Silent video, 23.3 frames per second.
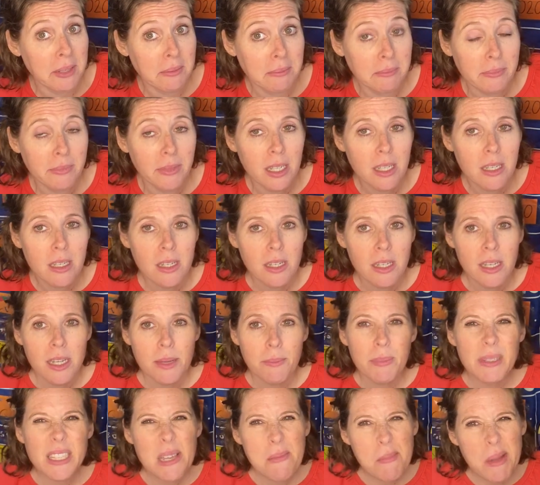it
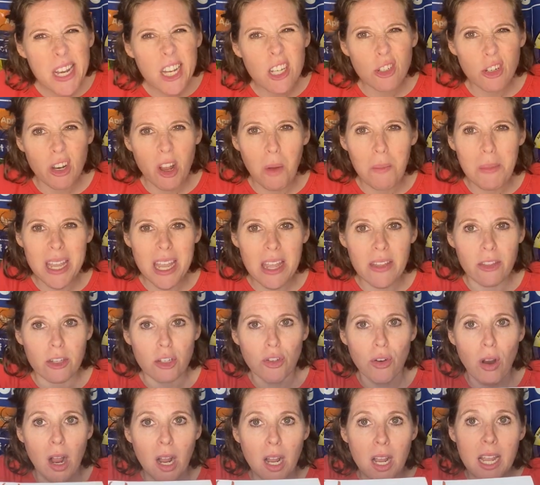but they might need your help making the
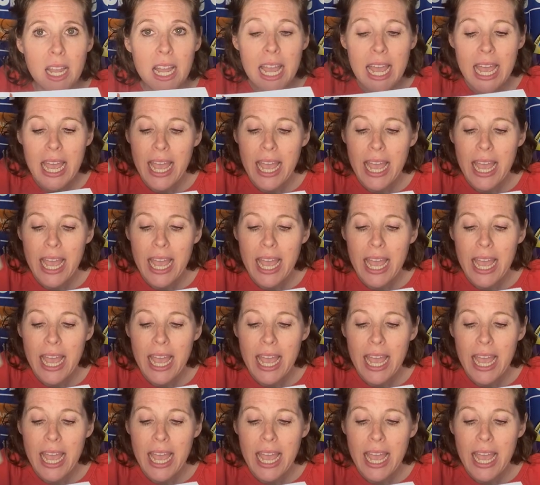trunk.